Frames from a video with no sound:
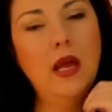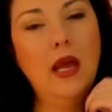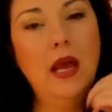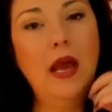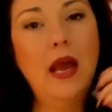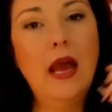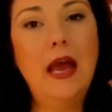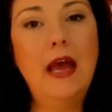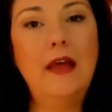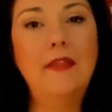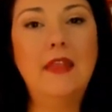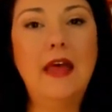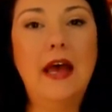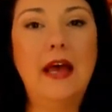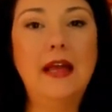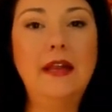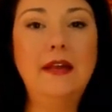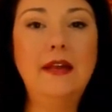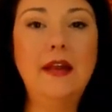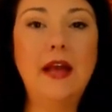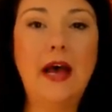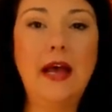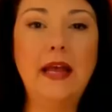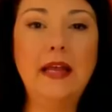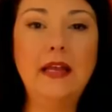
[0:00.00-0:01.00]
And that
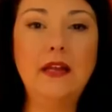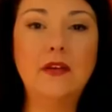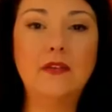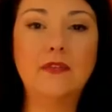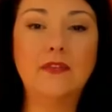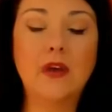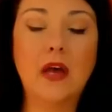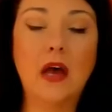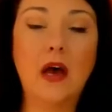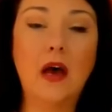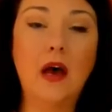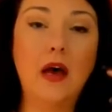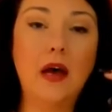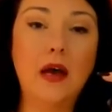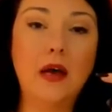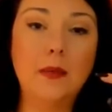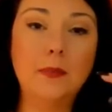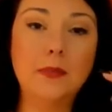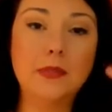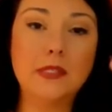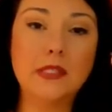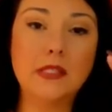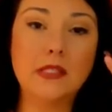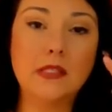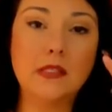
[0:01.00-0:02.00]
Nine of
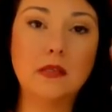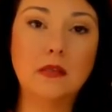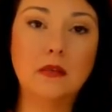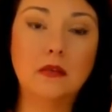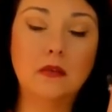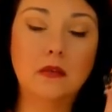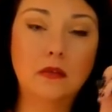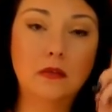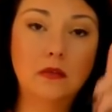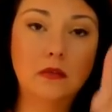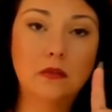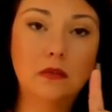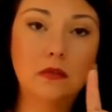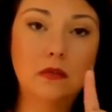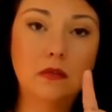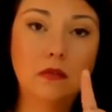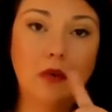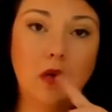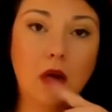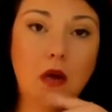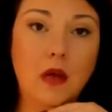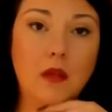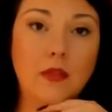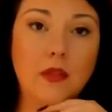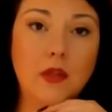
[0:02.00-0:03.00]
Cups
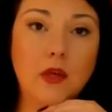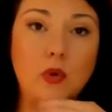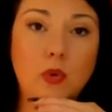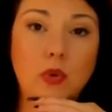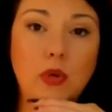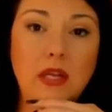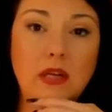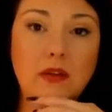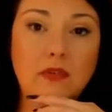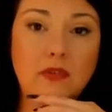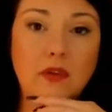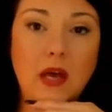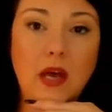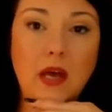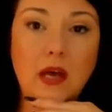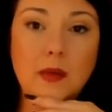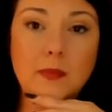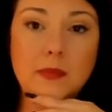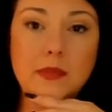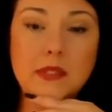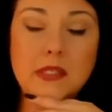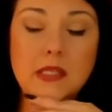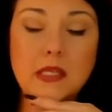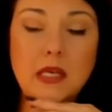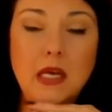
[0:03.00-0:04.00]
on the Queen of
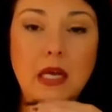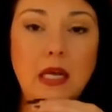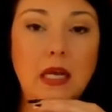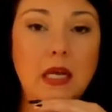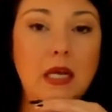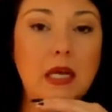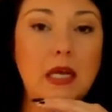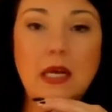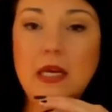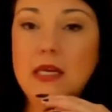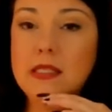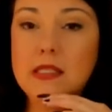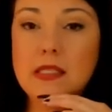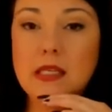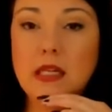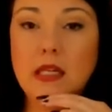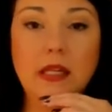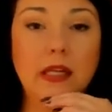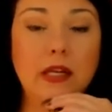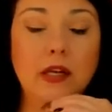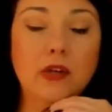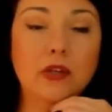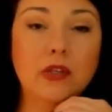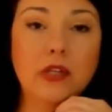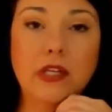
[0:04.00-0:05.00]
Cups is
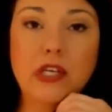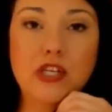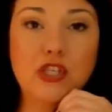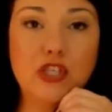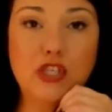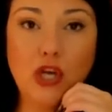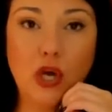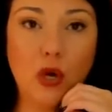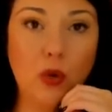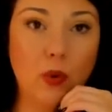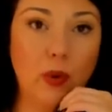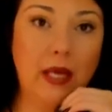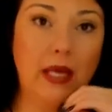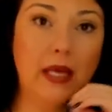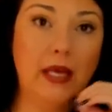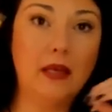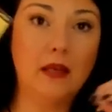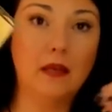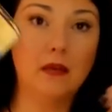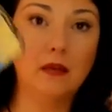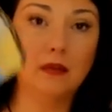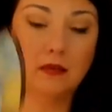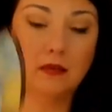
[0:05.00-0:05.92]
clearly showing